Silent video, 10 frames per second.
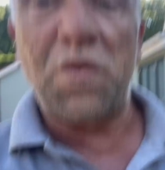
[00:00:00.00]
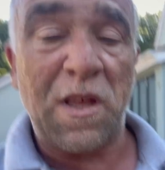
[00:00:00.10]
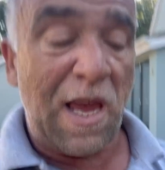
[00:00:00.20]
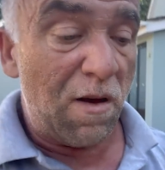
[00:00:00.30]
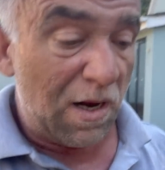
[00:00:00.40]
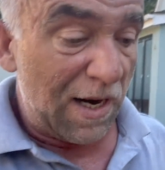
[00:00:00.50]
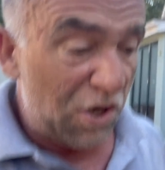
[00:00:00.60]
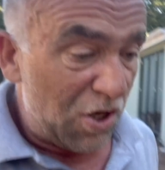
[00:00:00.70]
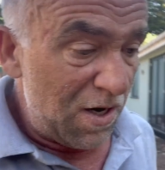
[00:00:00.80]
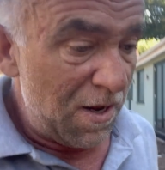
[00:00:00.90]
with the
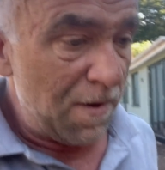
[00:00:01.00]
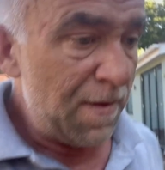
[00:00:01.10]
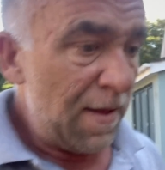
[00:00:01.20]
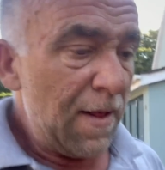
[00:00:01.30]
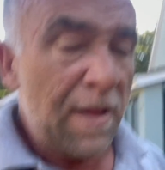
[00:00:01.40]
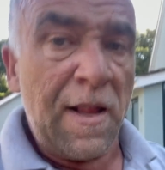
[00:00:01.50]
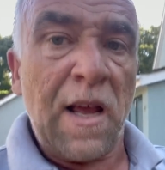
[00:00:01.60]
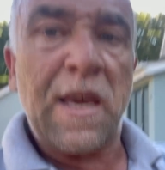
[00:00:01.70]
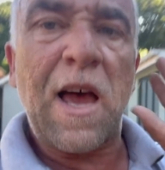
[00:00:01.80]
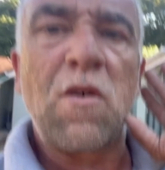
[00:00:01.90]
calculation.
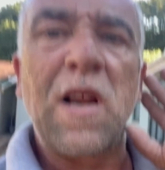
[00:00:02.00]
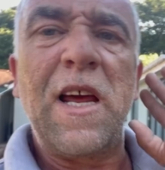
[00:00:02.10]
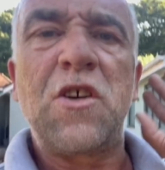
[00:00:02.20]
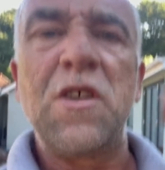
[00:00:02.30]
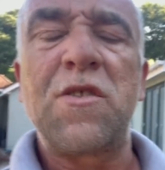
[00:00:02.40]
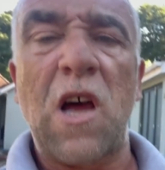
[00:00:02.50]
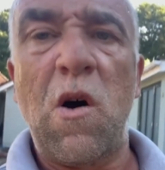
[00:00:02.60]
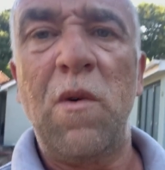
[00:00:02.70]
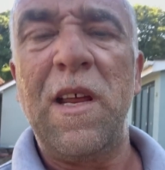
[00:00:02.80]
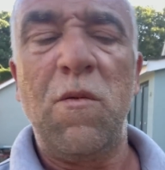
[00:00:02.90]
Calculations
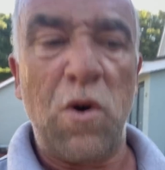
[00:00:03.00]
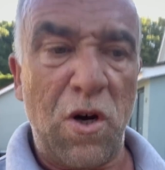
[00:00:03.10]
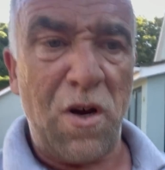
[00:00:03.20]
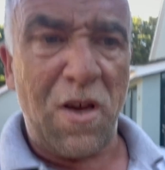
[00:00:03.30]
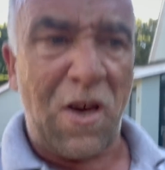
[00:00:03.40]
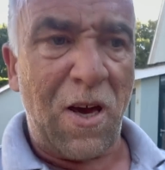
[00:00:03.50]
only work